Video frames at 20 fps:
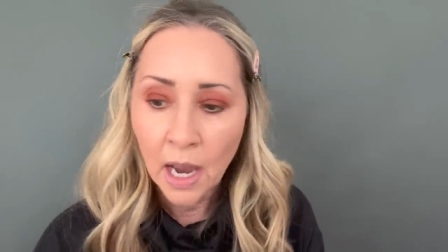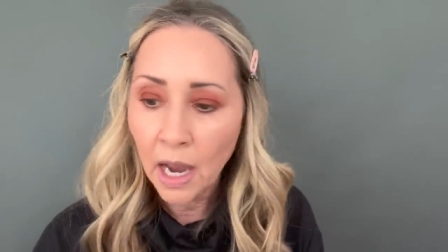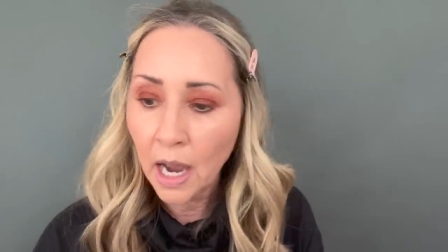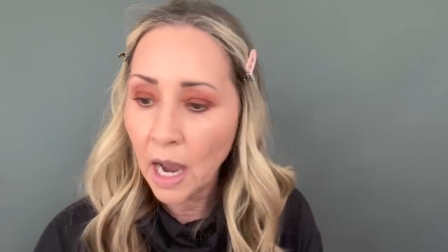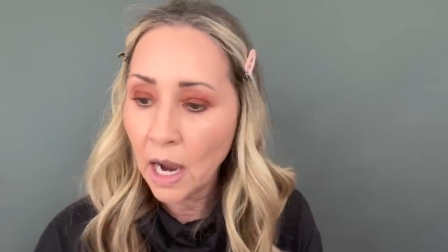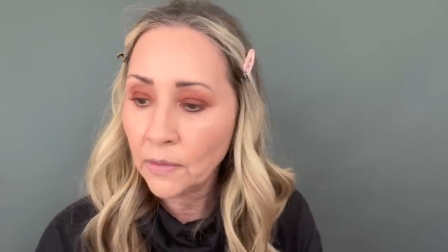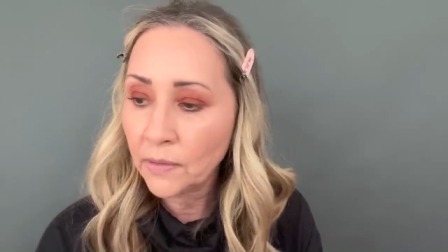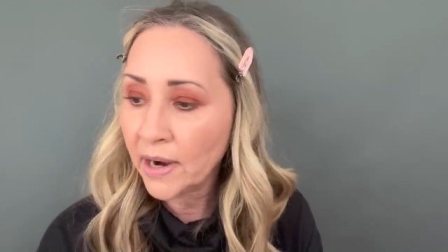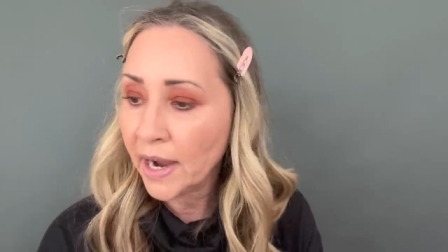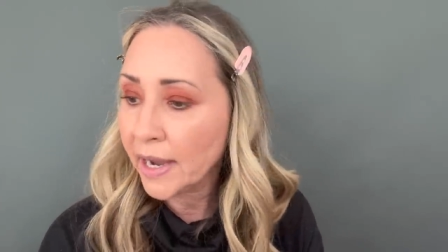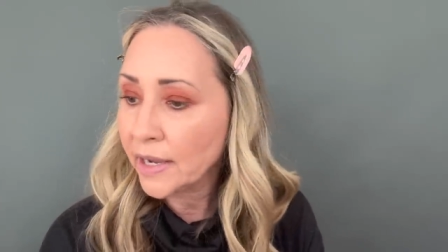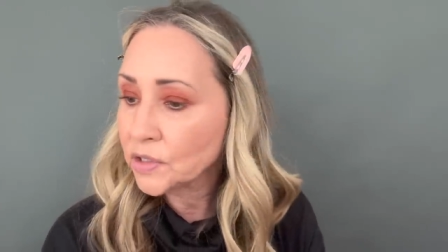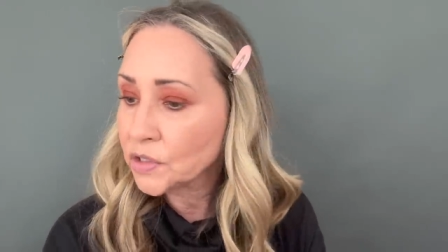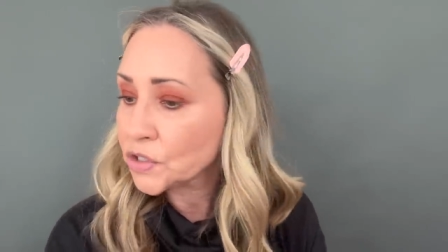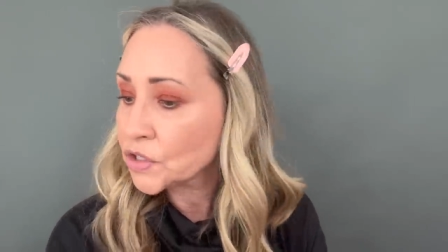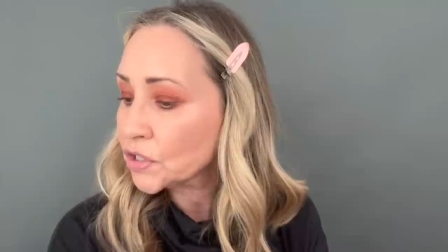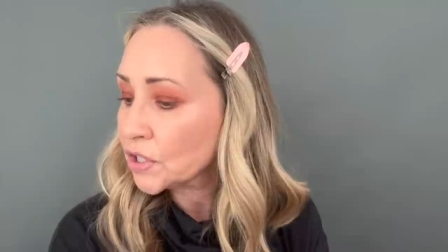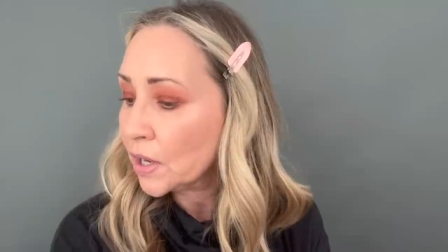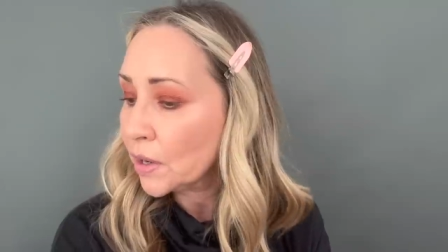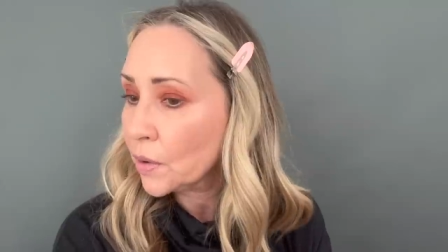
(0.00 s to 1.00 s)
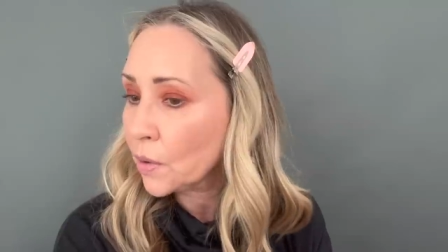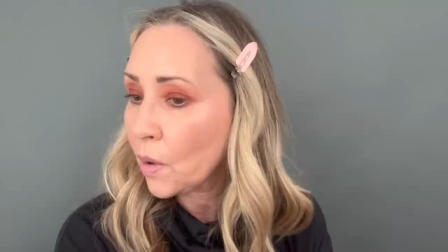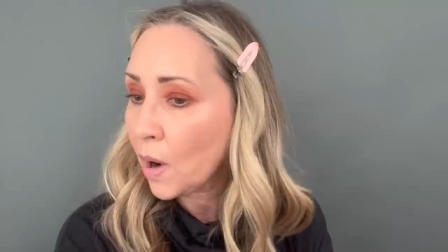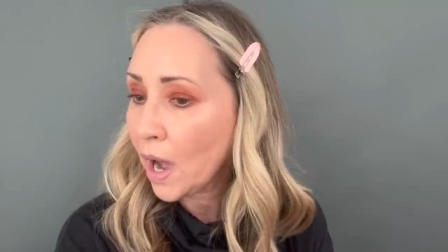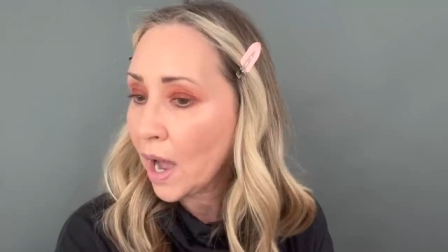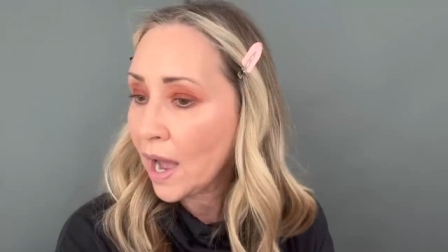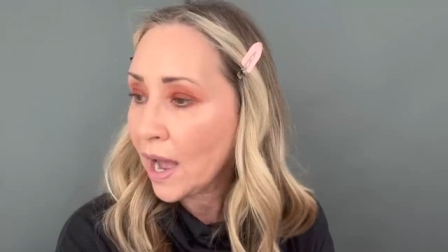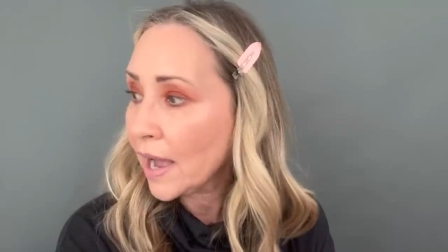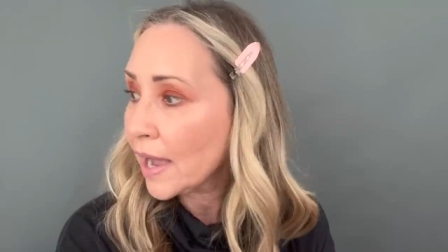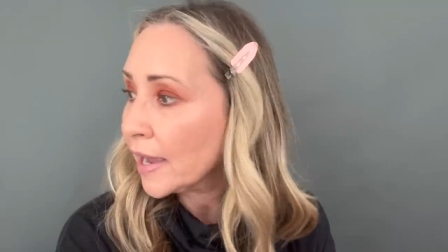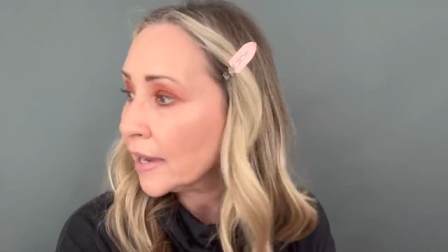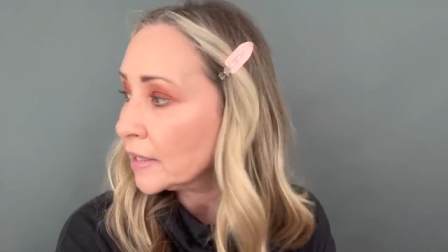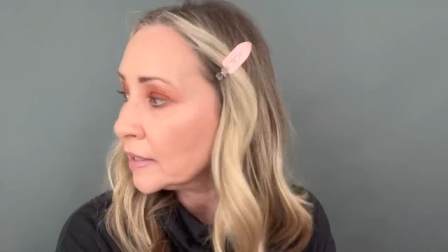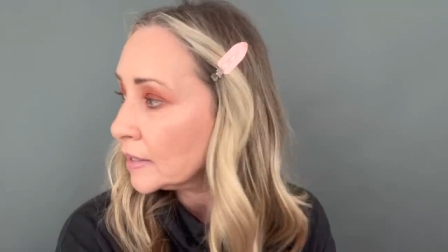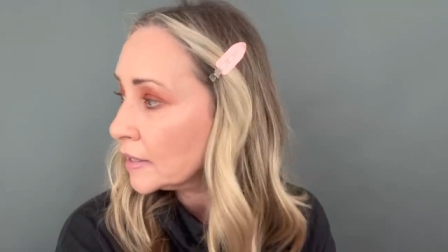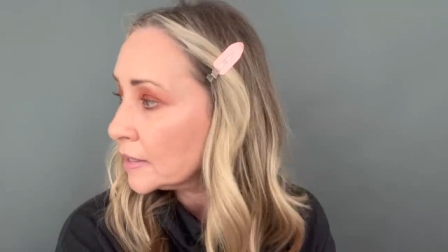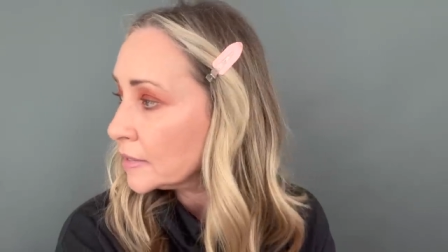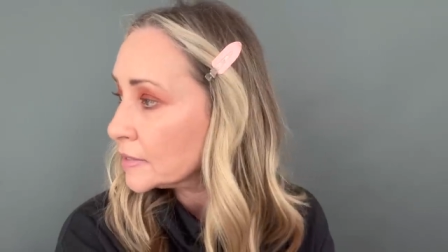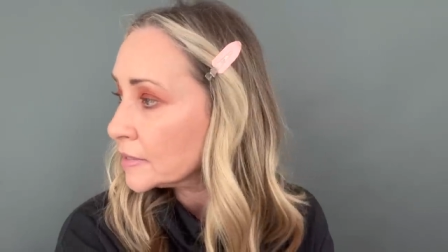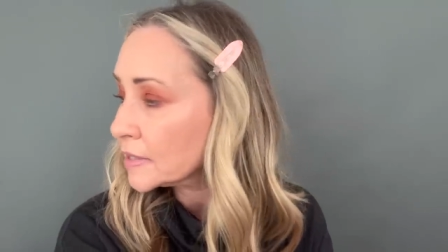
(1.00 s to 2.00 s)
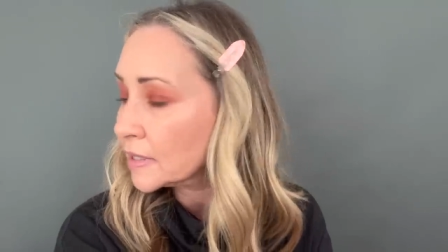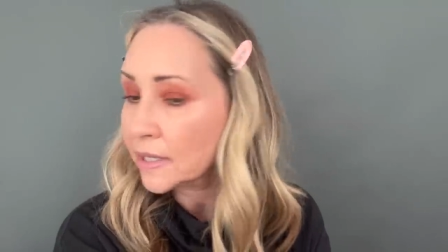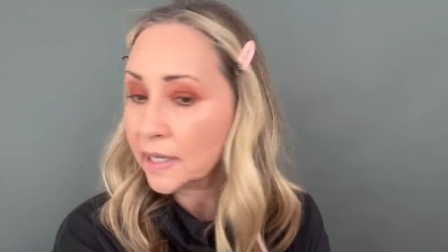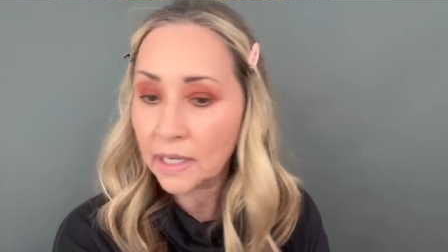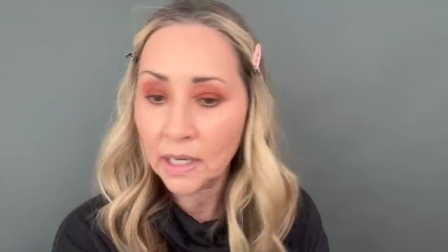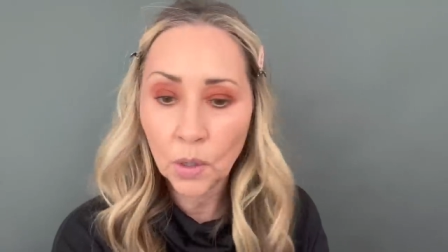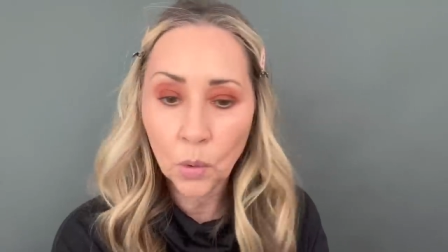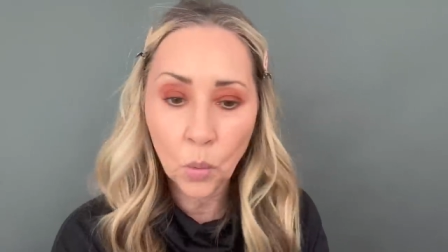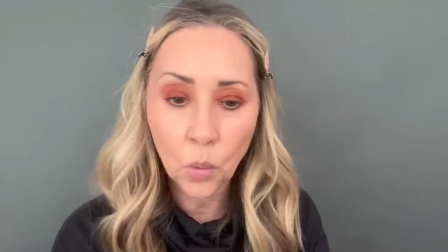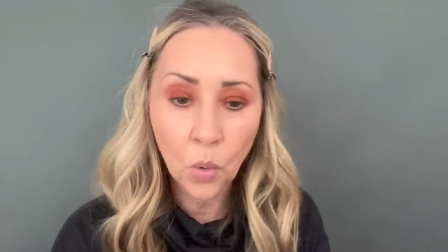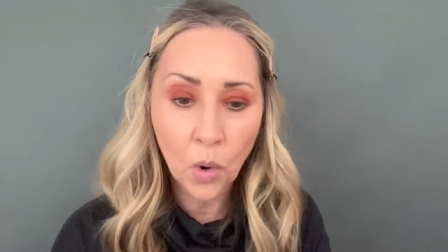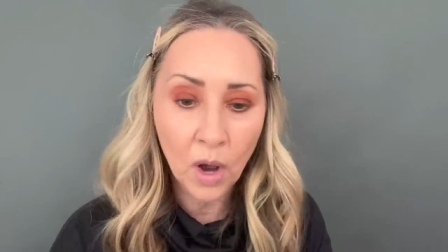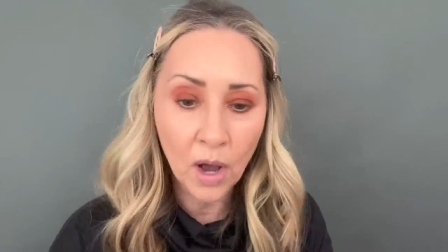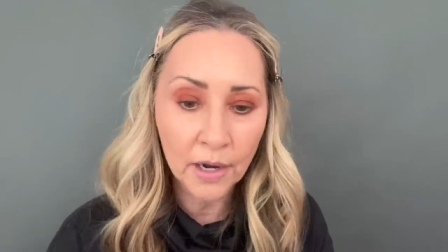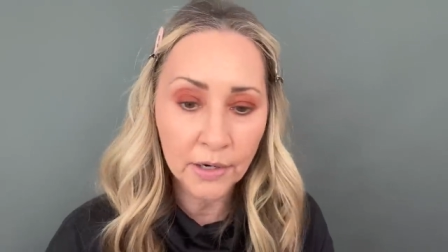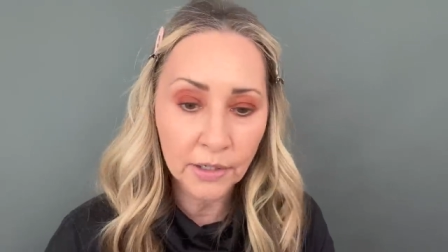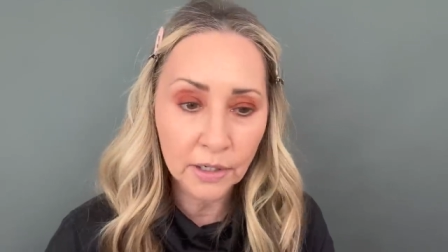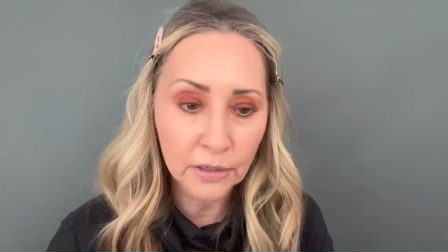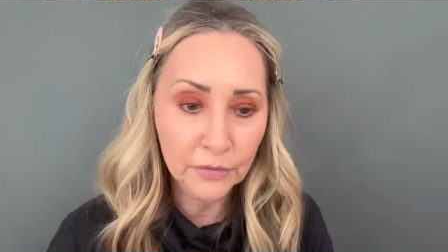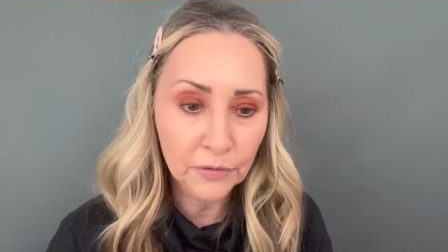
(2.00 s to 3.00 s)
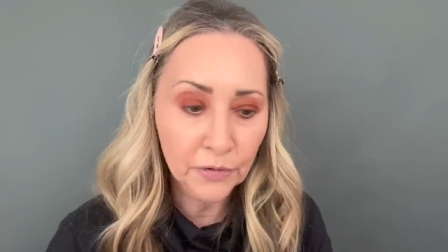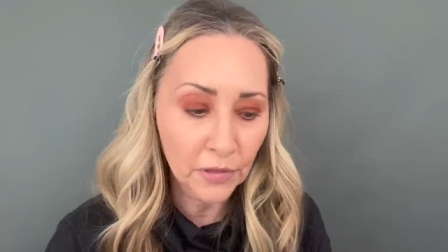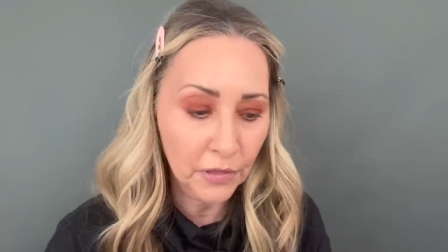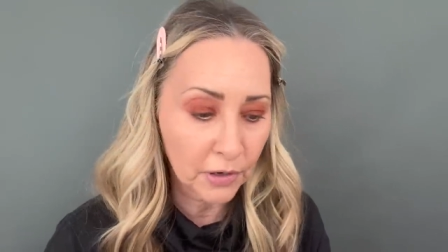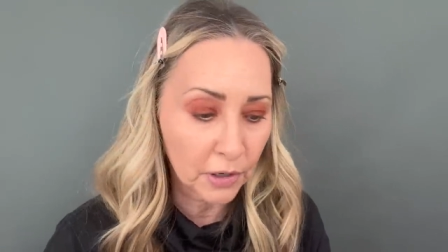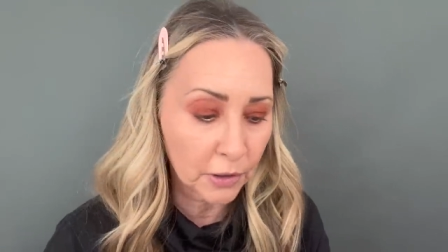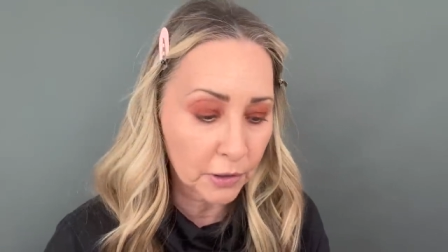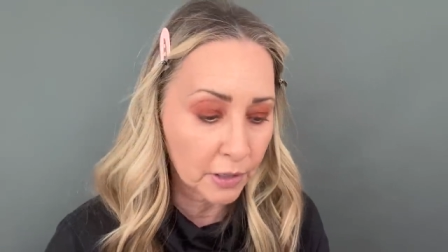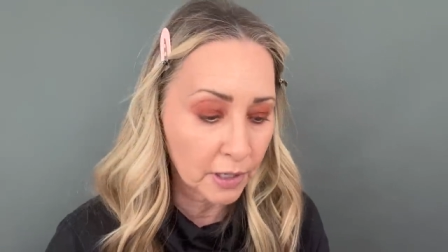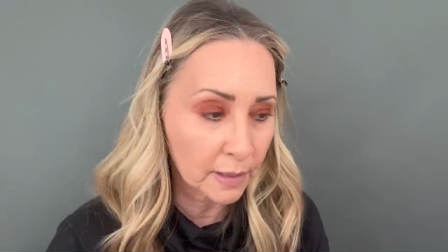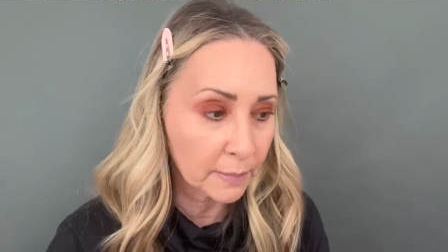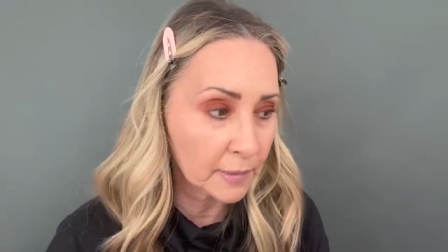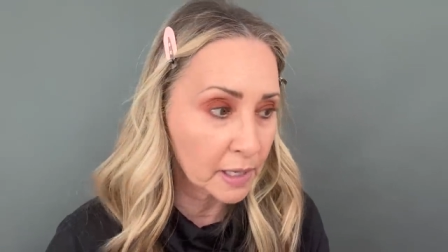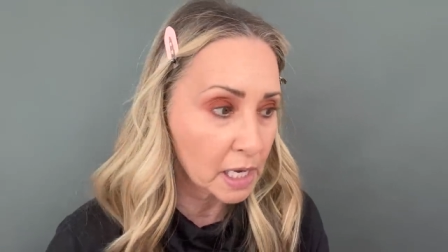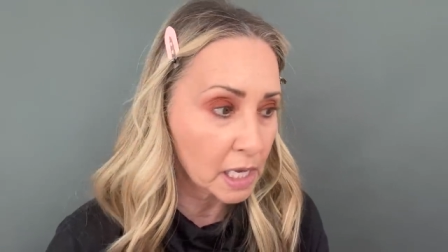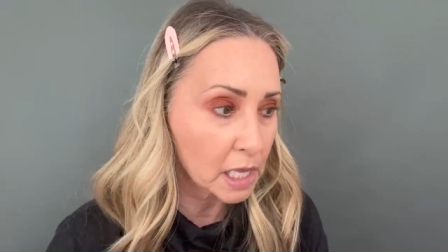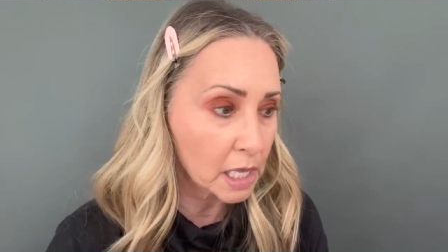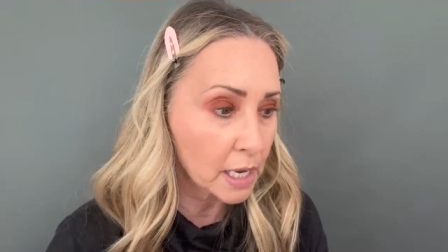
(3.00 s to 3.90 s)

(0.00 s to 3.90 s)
All right, so I need to get water for the cream,